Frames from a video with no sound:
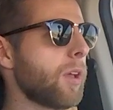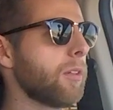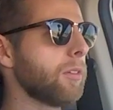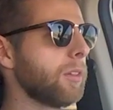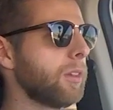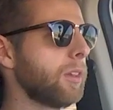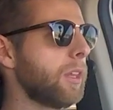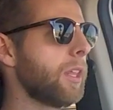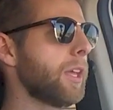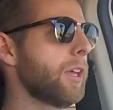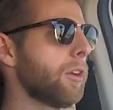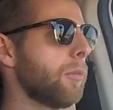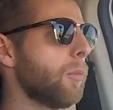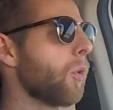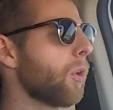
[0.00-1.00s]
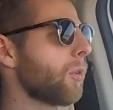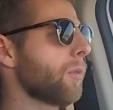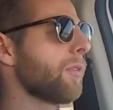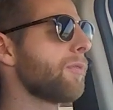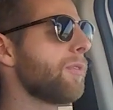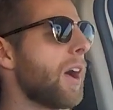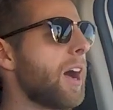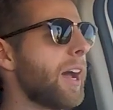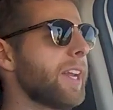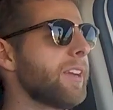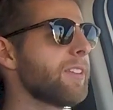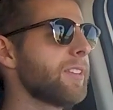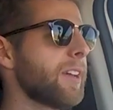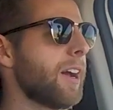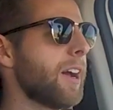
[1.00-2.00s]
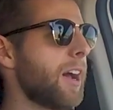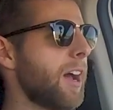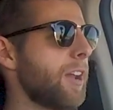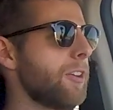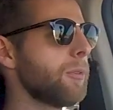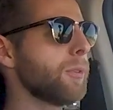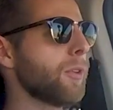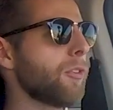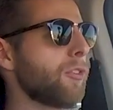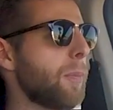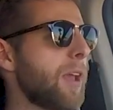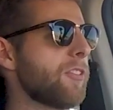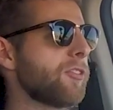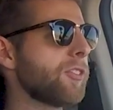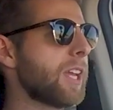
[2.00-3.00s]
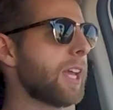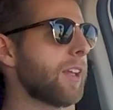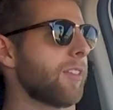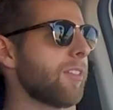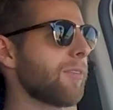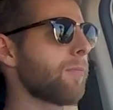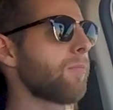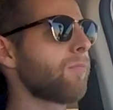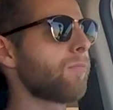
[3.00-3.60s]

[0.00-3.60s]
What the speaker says: a little more refined. Doing those Spacer kits